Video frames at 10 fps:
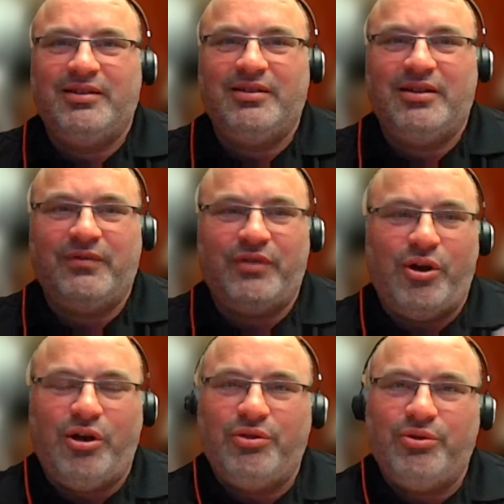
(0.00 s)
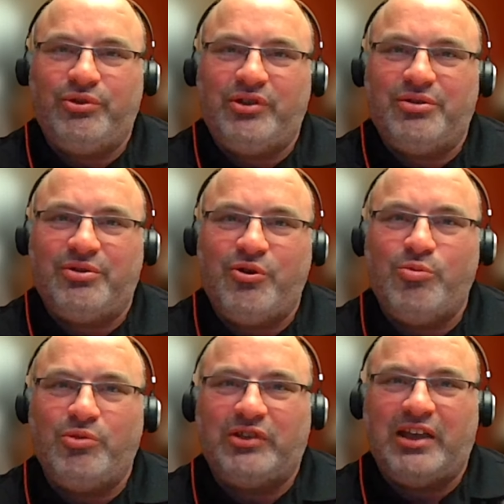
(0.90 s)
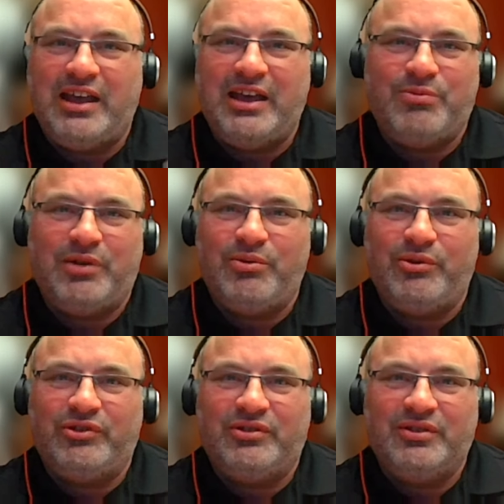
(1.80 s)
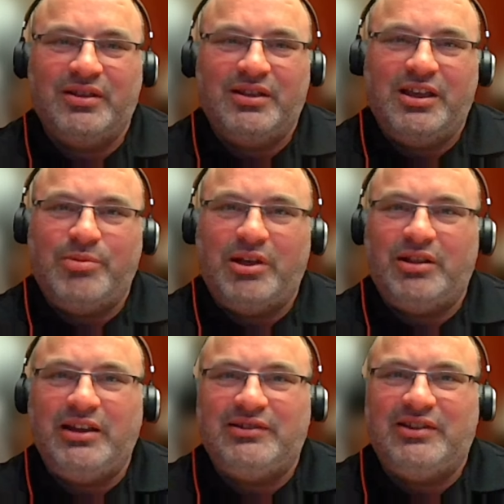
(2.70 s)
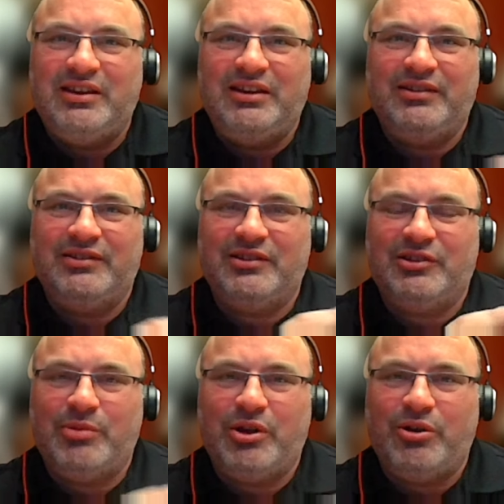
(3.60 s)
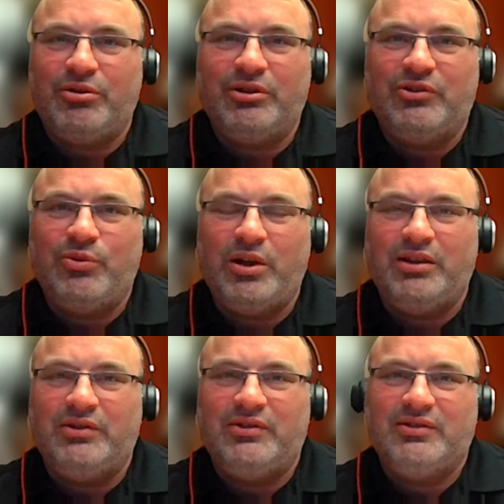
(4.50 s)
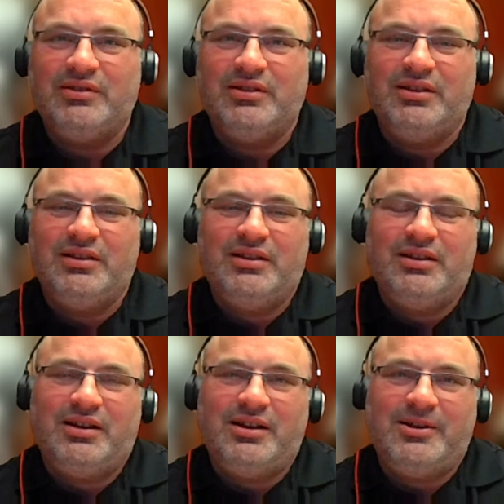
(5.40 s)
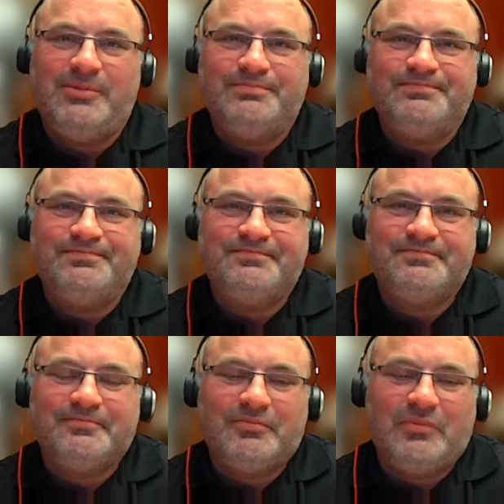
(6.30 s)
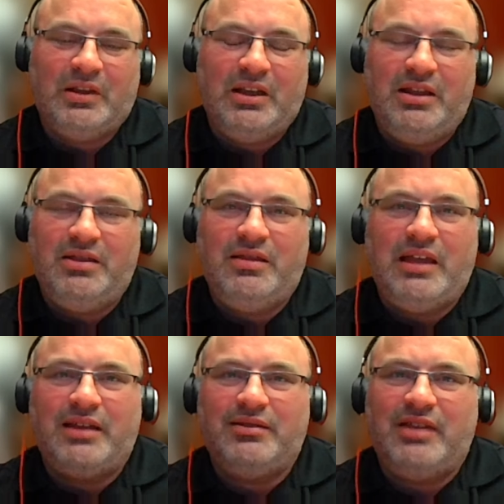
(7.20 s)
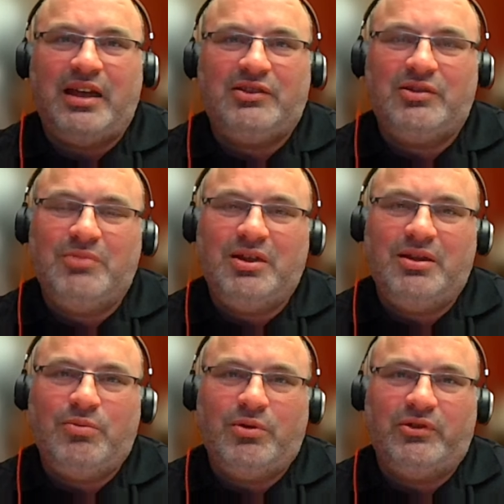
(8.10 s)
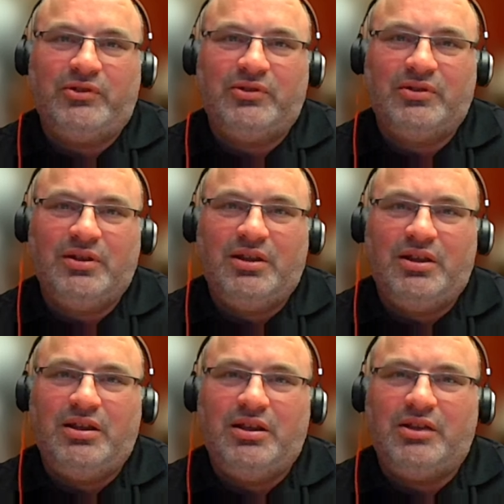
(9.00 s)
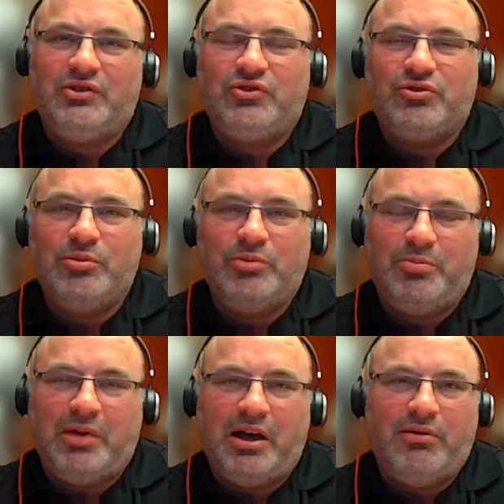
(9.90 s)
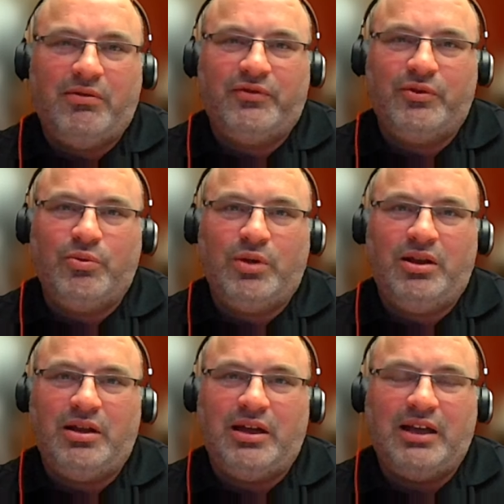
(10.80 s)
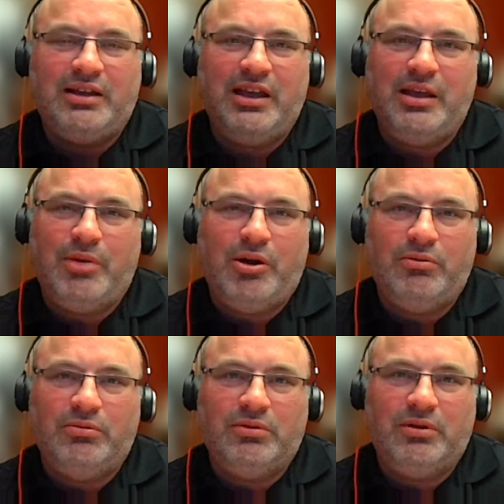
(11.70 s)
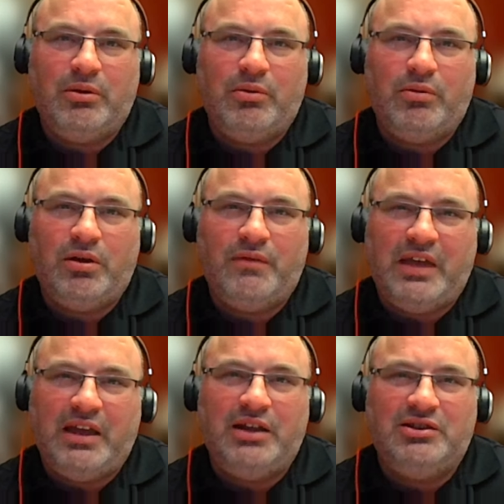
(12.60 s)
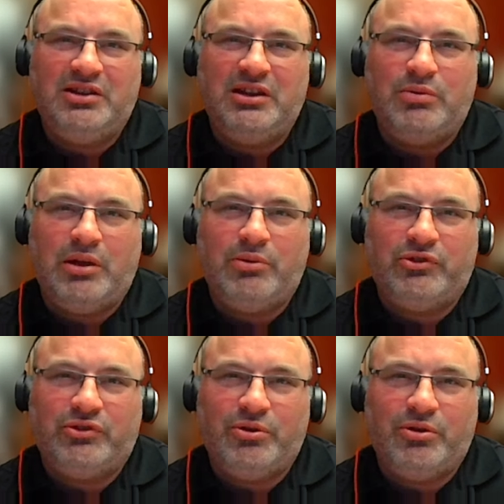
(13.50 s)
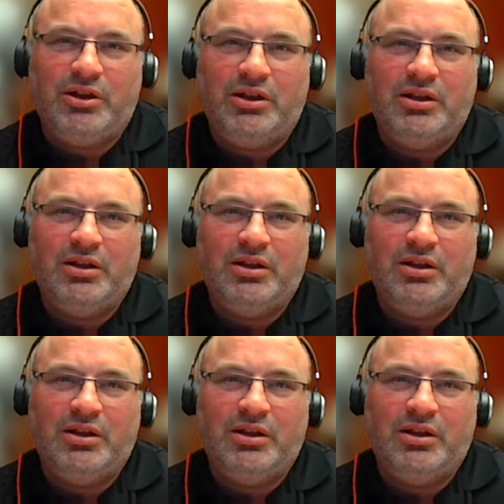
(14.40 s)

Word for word: of all those other comas I had when I was in my late teens into my early twenties. Um, and that that to me was extremely powerful when I came out of that ND when I was 30.